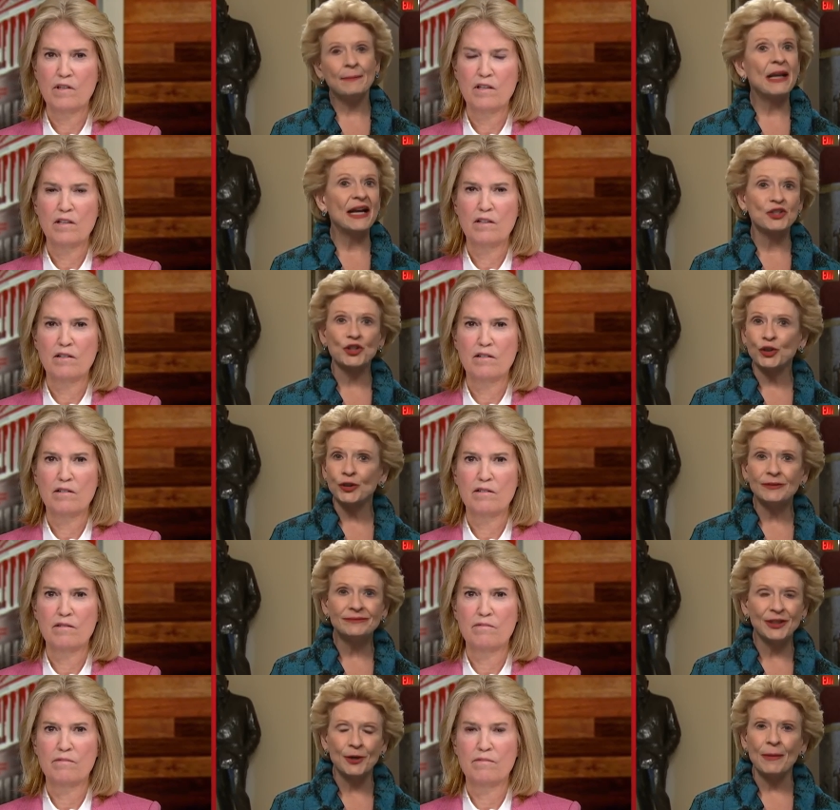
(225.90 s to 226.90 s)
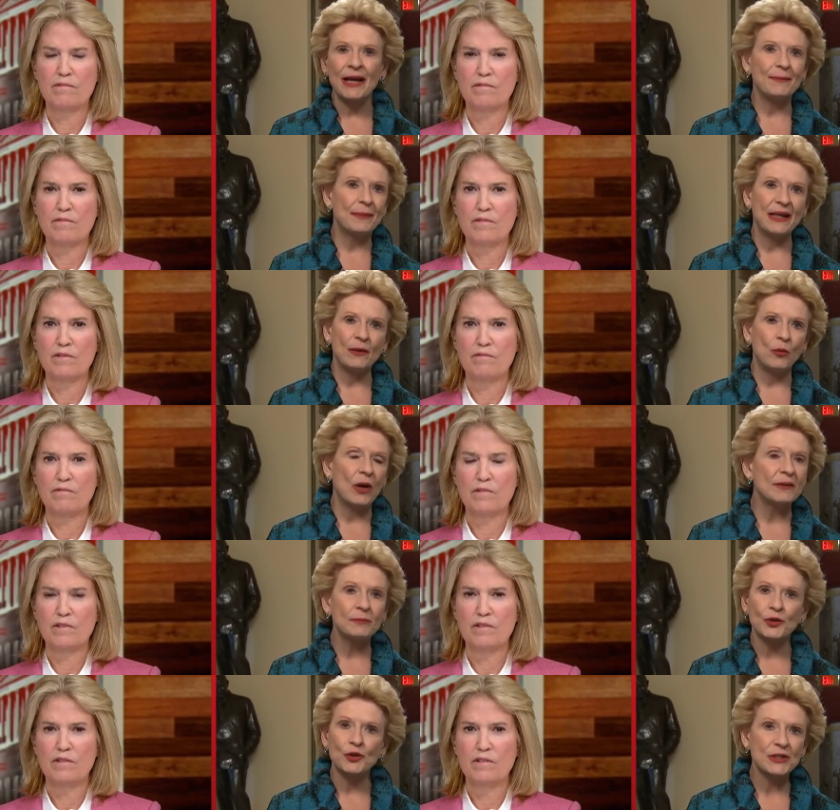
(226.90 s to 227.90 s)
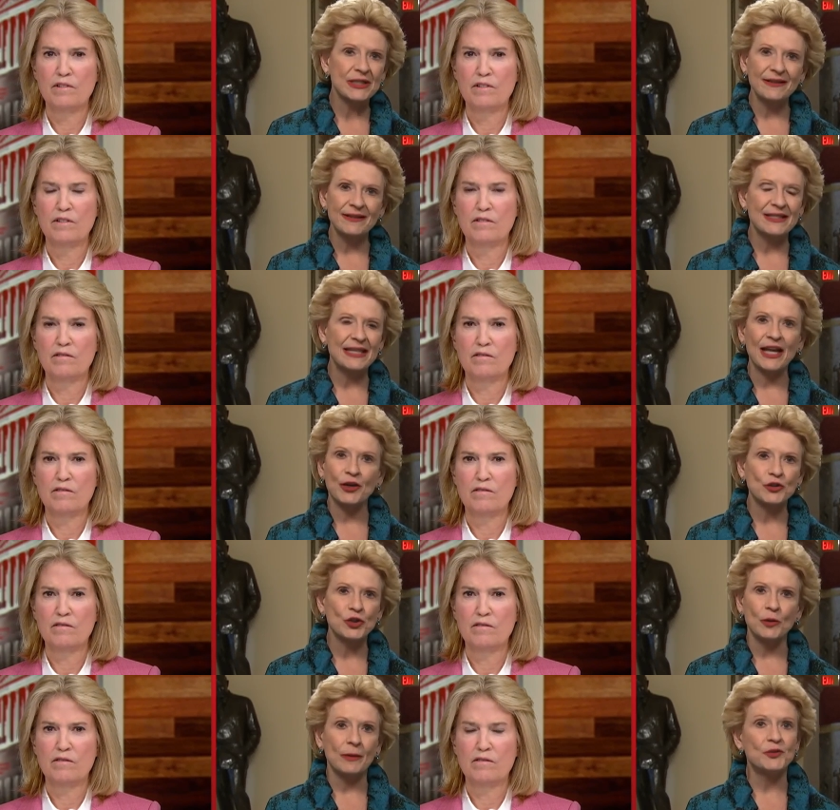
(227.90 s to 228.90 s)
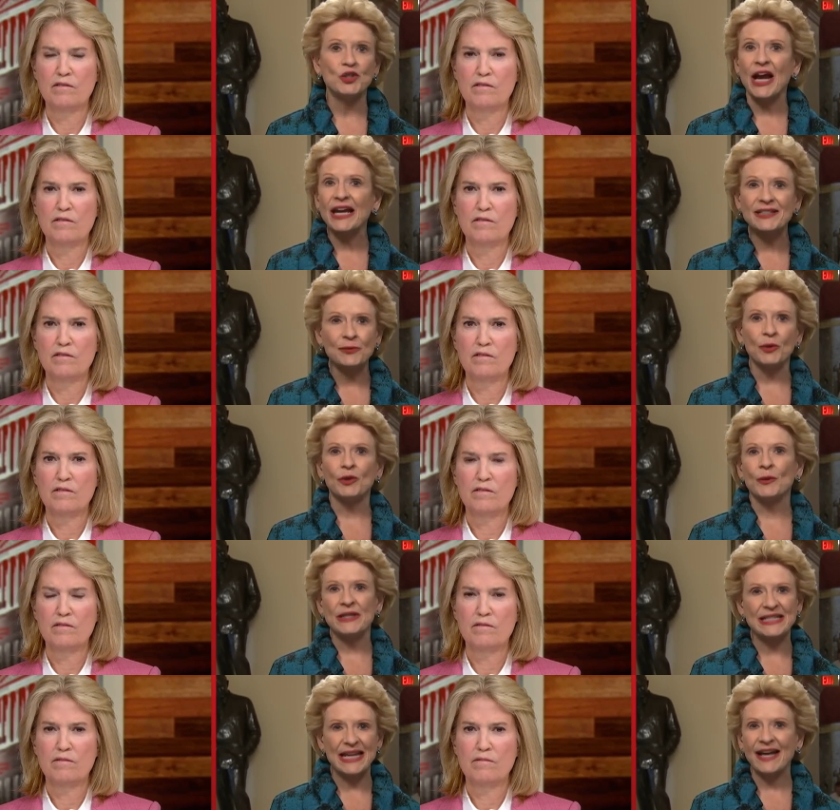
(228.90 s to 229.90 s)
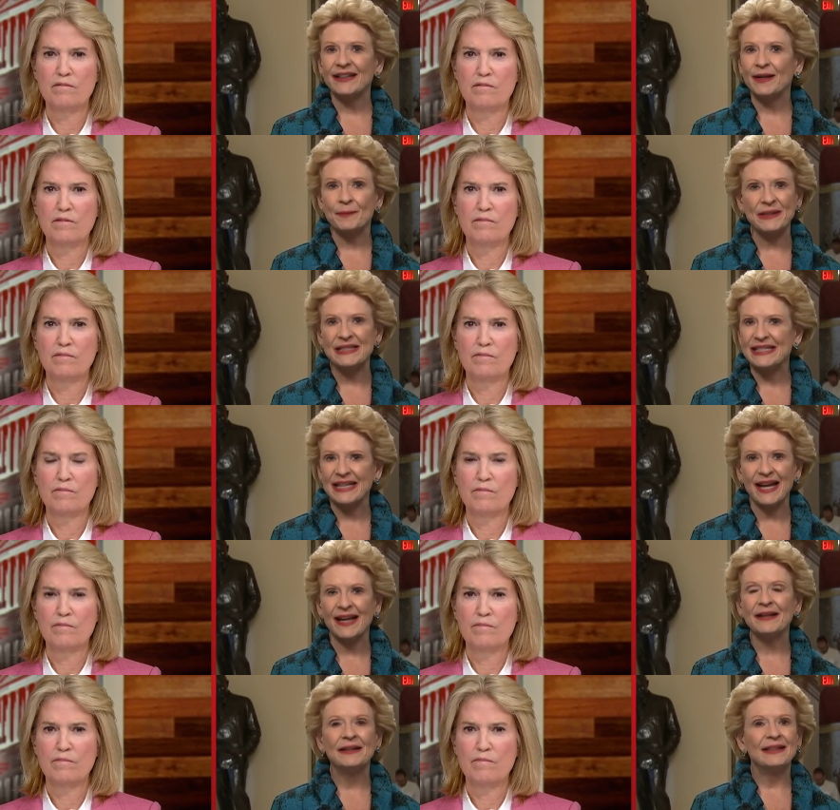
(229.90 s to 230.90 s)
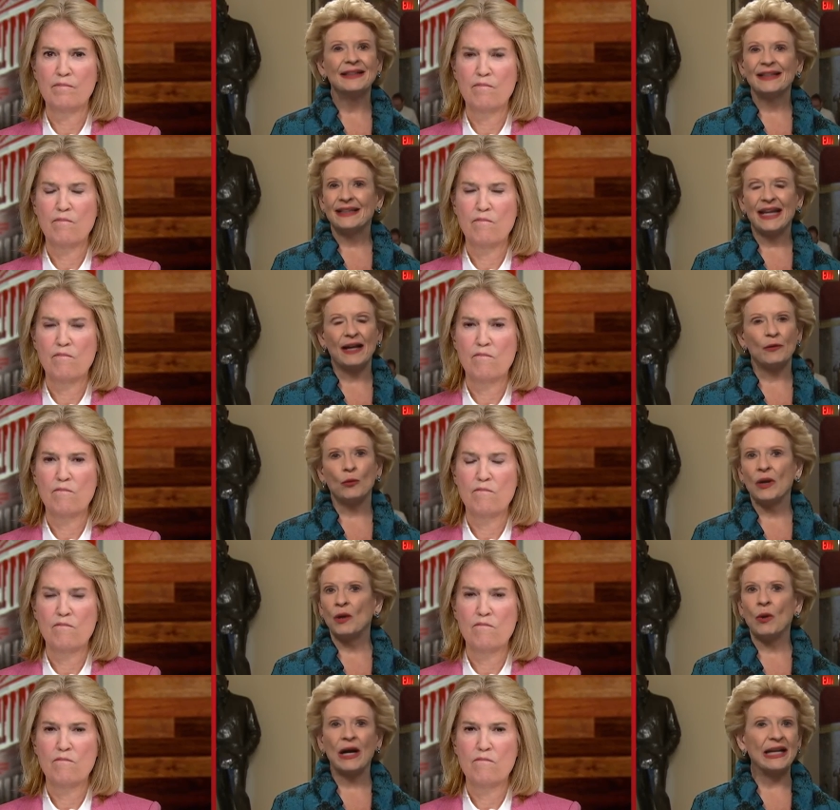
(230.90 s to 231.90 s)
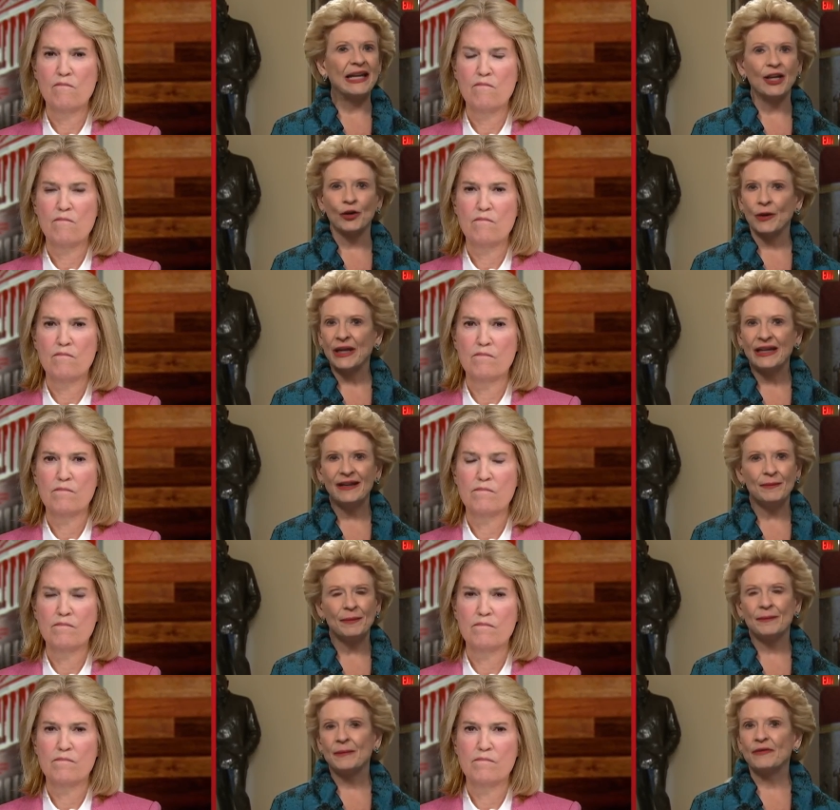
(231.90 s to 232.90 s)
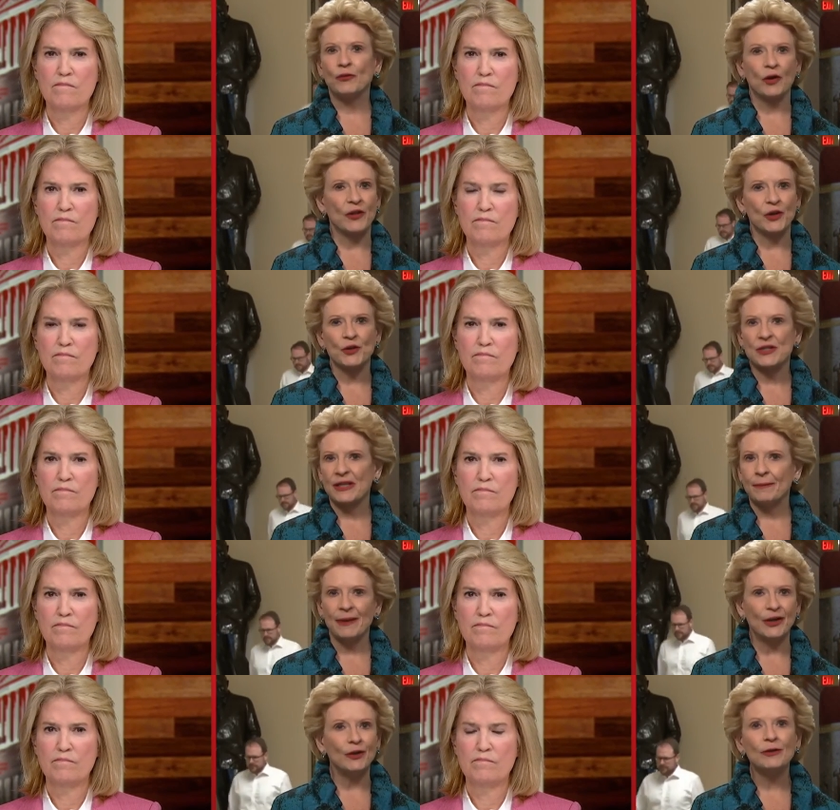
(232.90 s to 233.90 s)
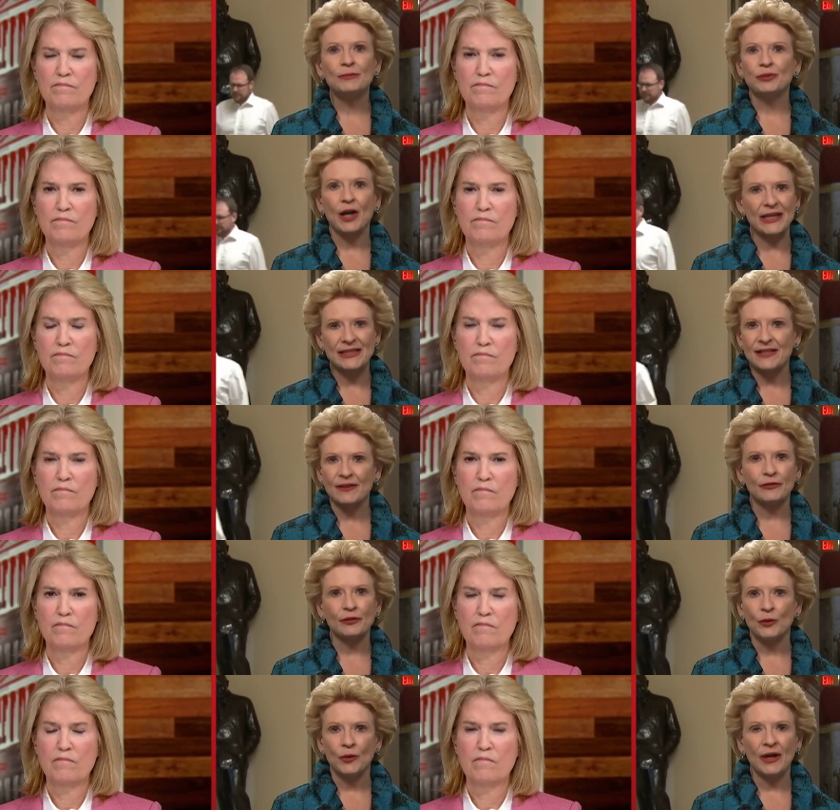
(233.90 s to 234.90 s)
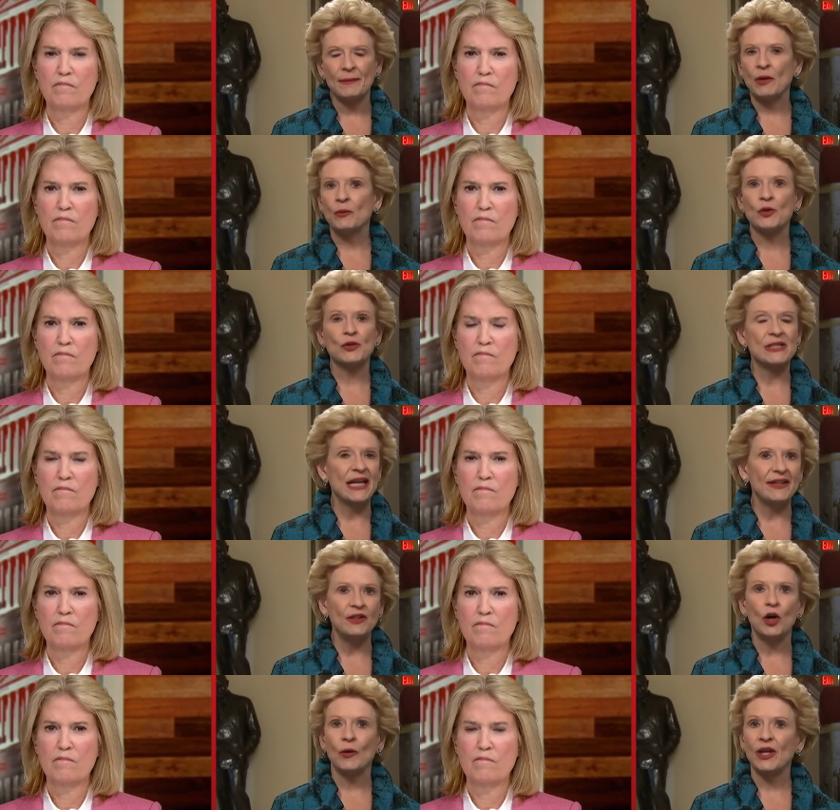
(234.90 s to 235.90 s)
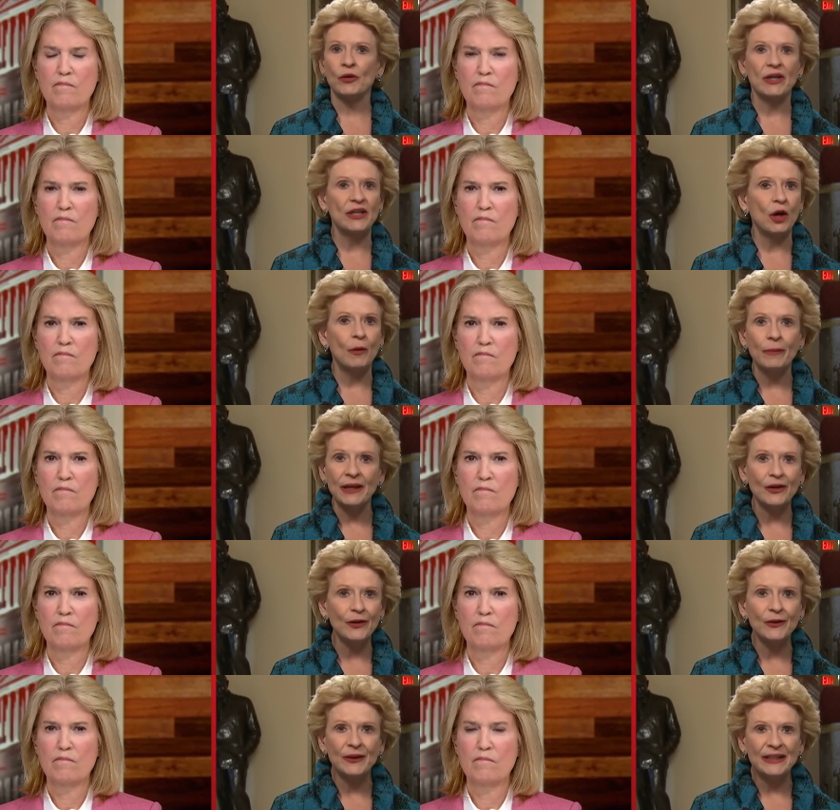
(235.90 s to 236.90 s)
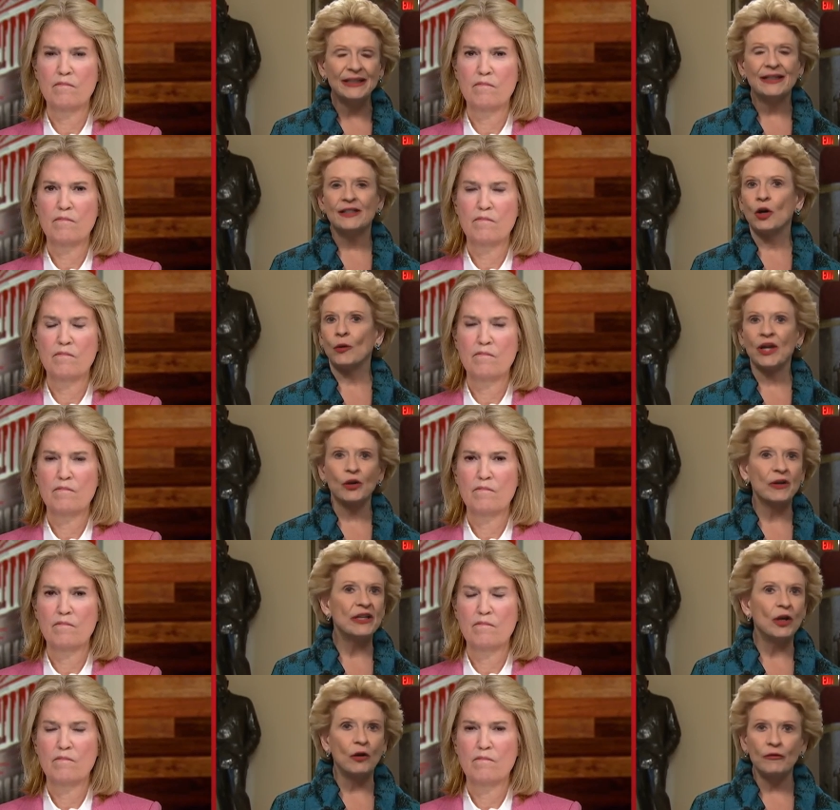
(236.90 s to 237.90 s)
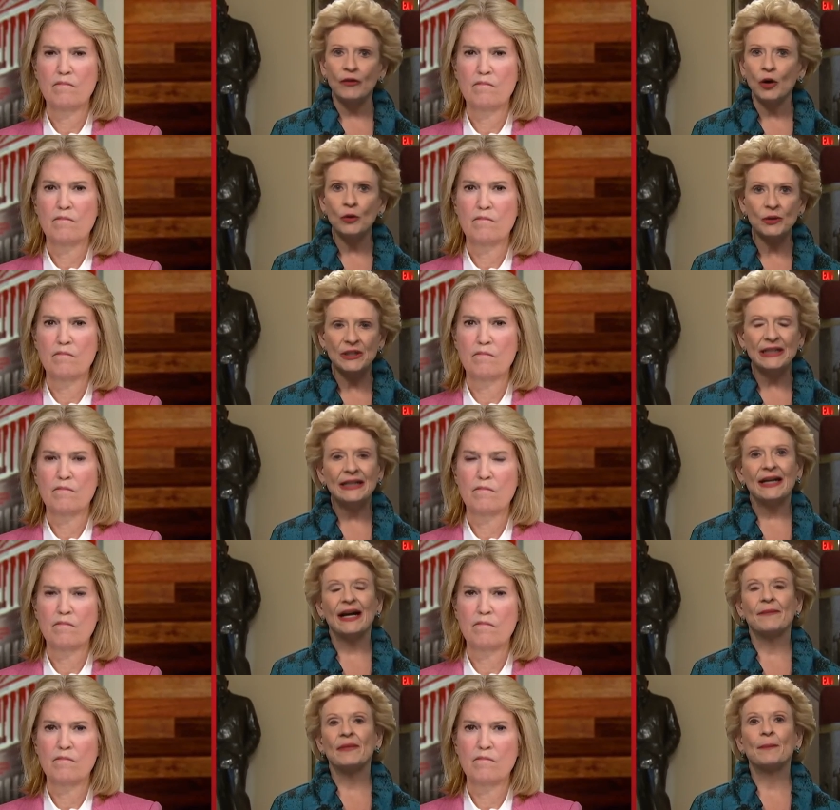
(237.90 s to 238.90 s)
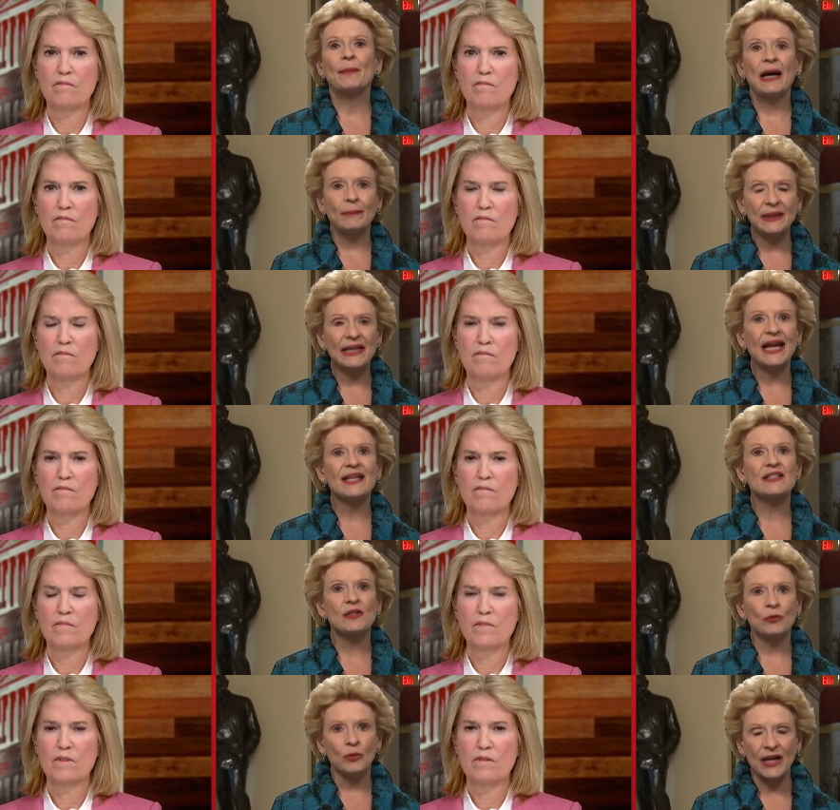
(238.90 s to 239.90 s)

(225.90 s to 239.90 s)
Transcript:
Speaker 1: I'm not sure. There might be one person there to object when we stand up and say that we want a hearing before there's a bill brought to the floor. I mean, we're saying no hearing, no bill, no hearing, no vote. Uh, the public has the